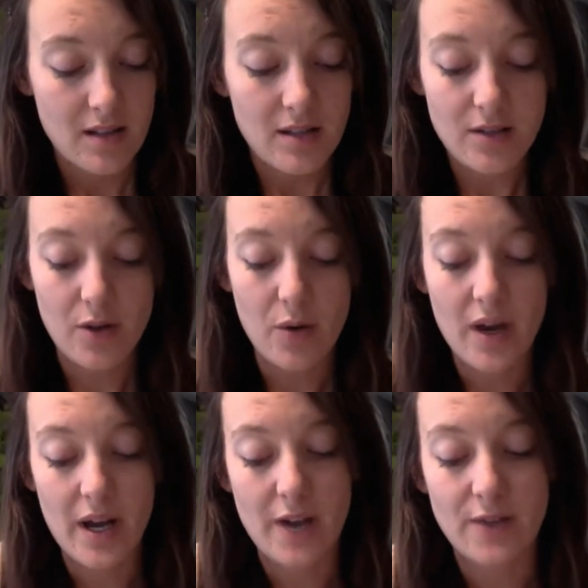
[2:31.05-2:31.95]
So
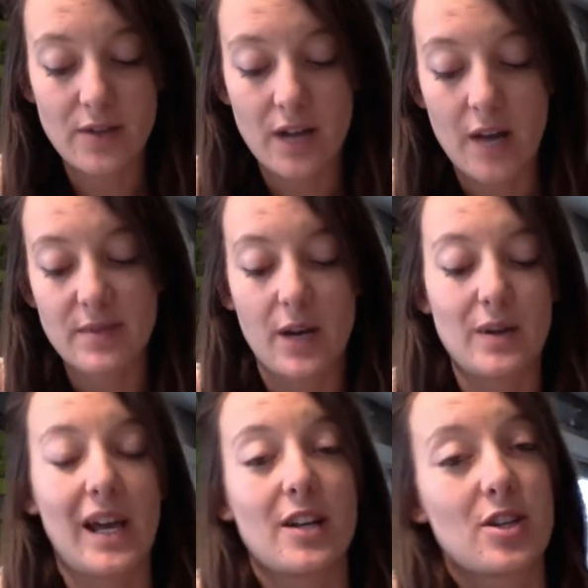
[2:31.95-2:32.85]
a few times I would
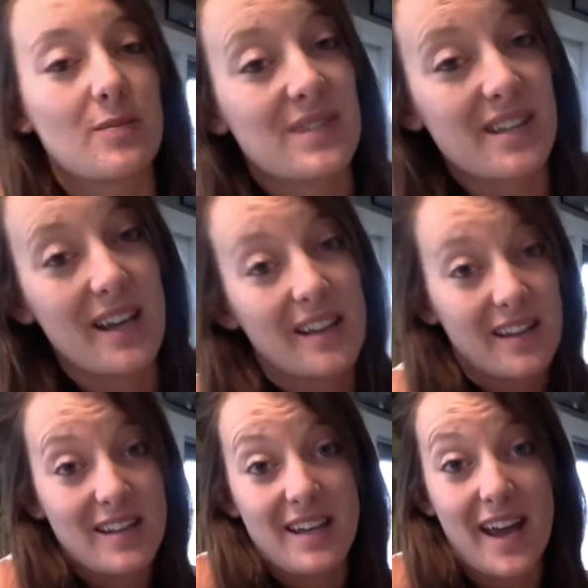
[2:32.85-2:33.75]
catch him saying that
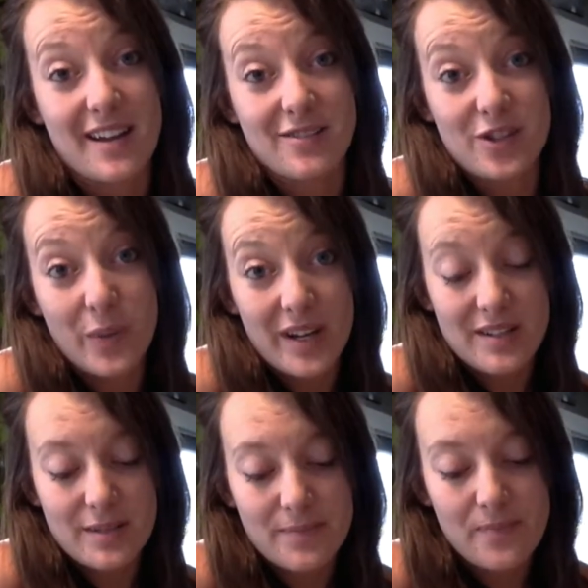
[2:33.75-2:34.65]
he can't do
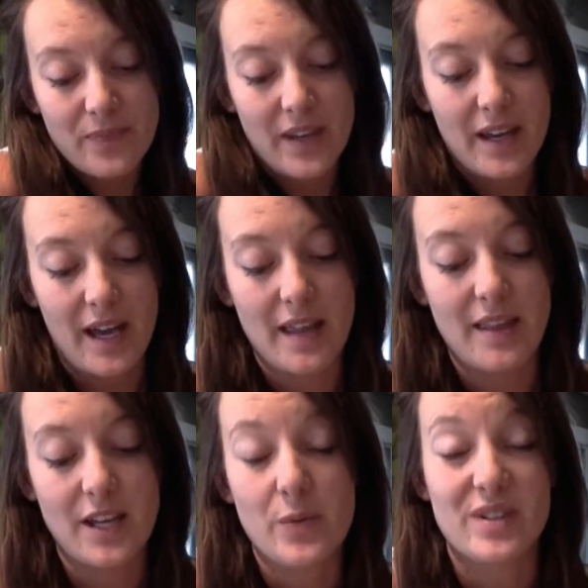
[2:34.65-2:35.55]
it, and that
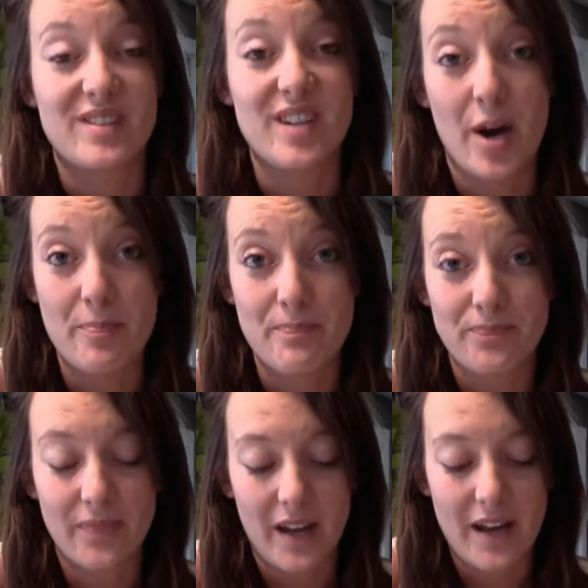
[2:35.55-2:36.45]
he was dumb.
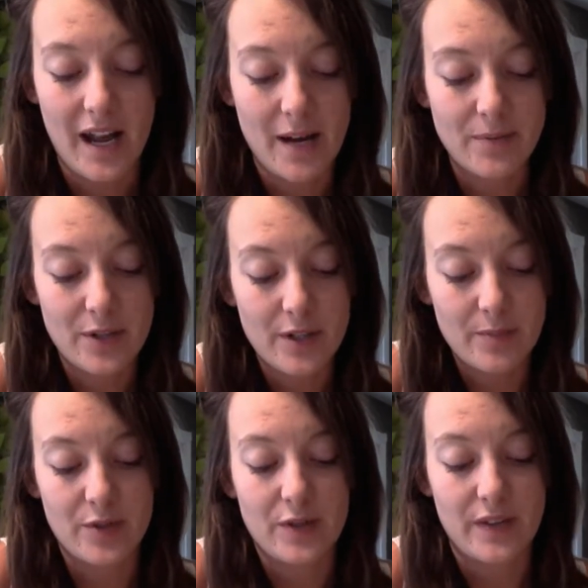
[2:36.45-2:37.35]
And after
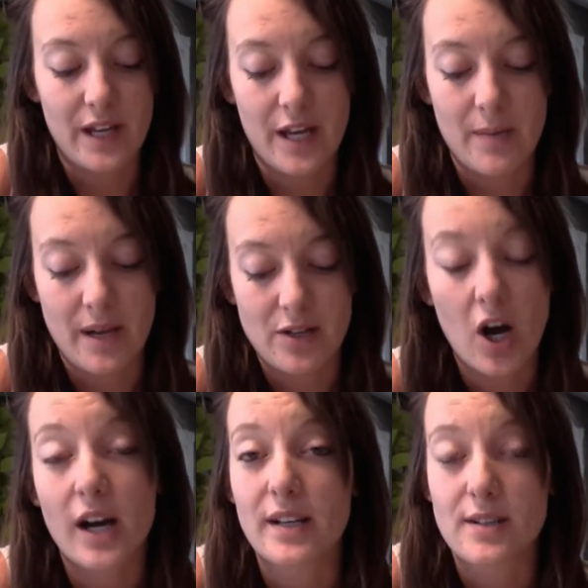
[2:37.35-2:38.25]
observing him and
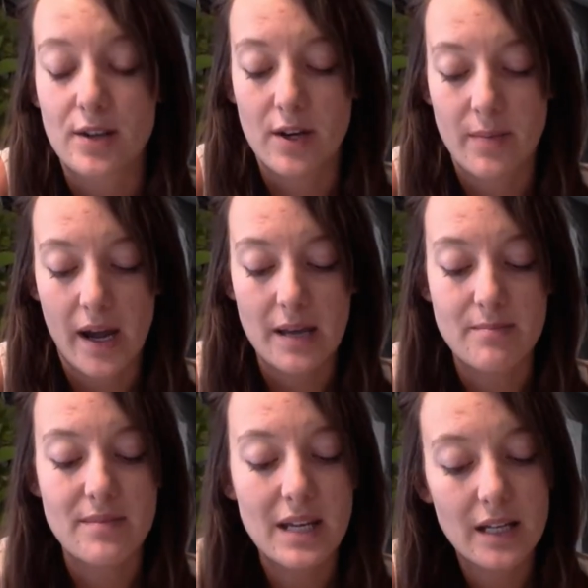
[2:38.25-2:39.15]
talking to him, I
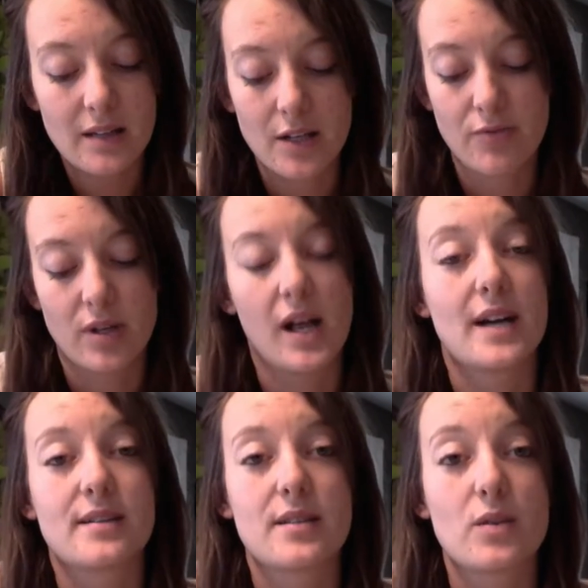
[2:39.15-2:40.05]
immediately
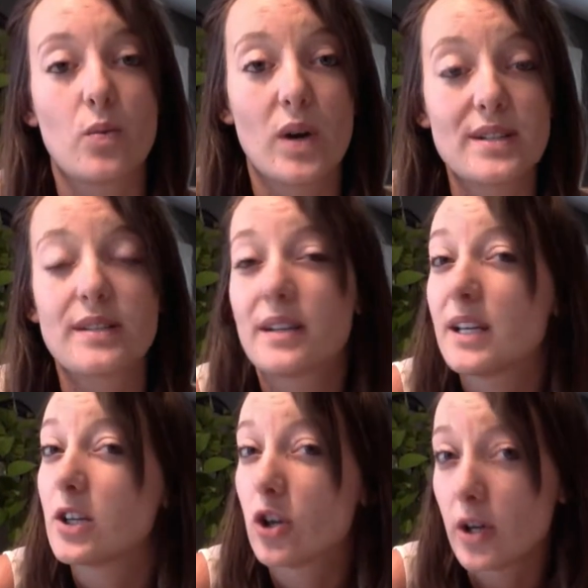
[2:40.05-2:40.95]
realized that it wasn't that he
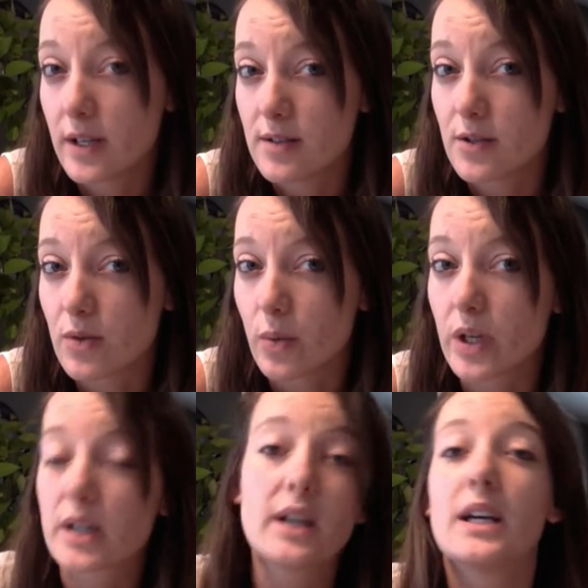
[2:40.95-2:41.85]
couldn't do the work.
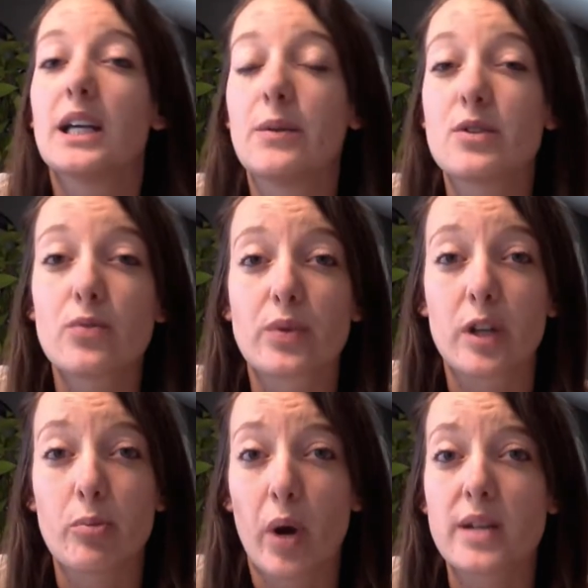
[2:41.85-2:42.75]
He was a really
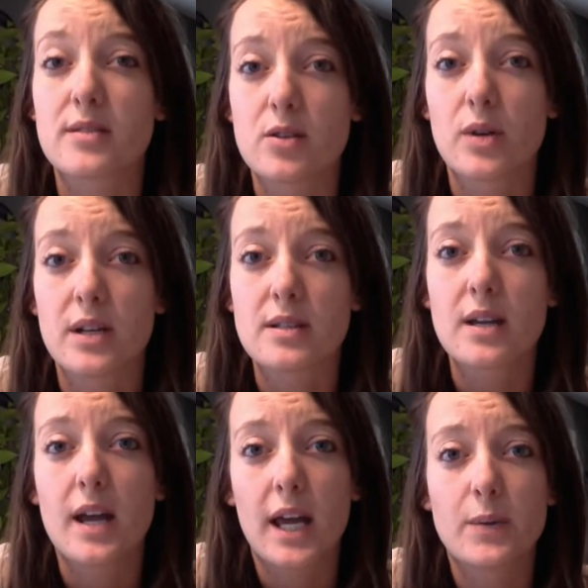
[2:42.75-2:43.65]
bright student.
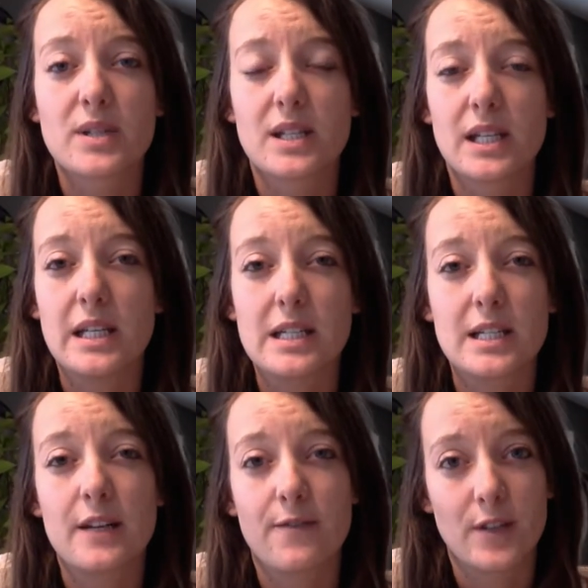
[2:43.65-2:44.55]
It was that he
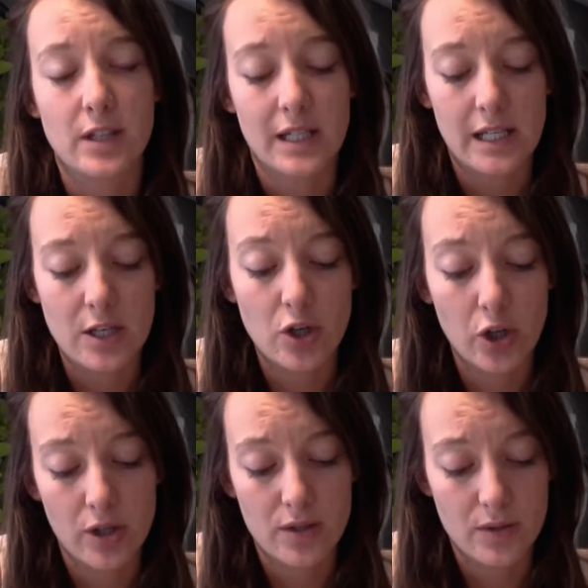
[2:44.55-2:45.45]
didn't feel like he
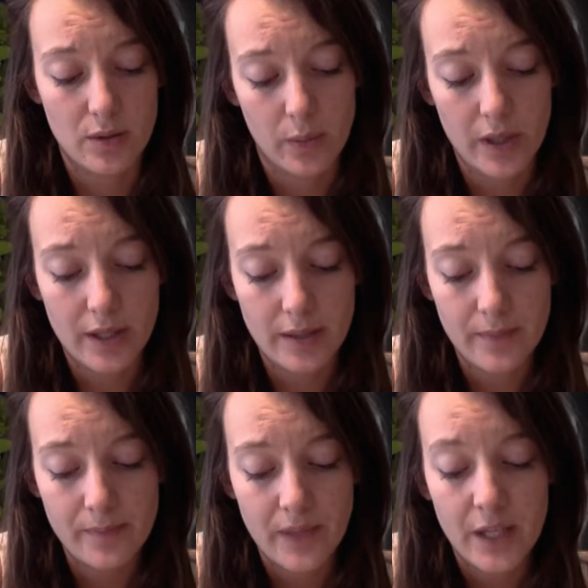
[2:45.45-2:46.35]
could do the work.
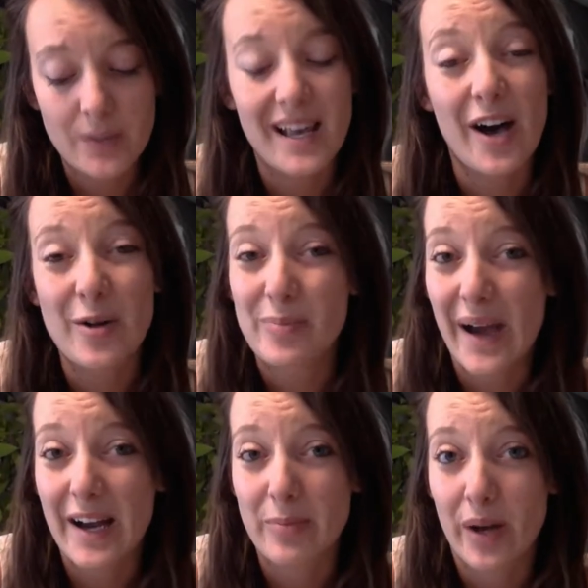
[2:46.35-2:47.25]
He was held
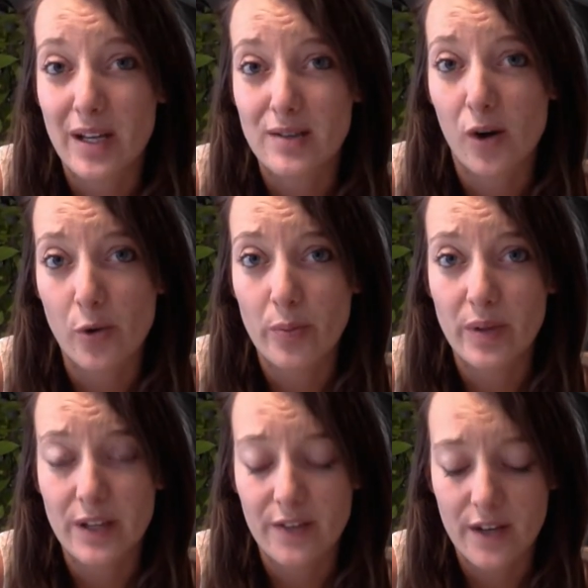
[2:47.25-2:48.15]
back by his own
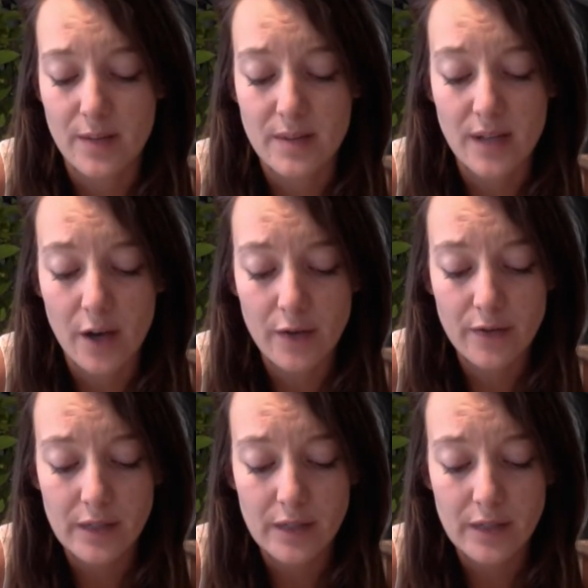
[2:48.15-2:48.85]
belief in himself.